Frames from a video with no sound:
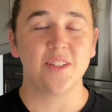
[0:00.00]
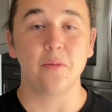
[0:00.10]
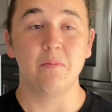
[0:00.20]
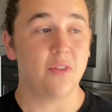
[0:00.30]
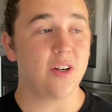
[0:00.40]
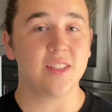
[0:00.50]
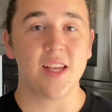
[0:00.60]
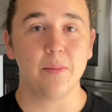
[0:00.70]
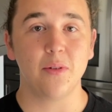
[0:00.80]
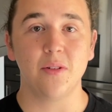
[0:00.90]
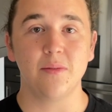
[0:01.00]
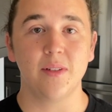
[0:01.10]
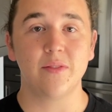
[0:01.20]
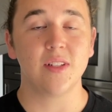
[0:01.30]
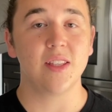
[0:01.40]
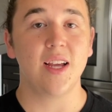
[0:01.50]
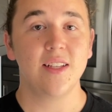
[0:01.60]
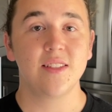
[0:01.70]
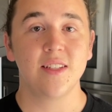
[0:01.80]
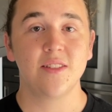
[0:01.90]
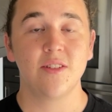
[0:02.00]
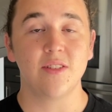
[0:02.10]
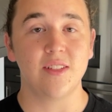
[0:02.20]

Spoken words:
So for example, if the light sensor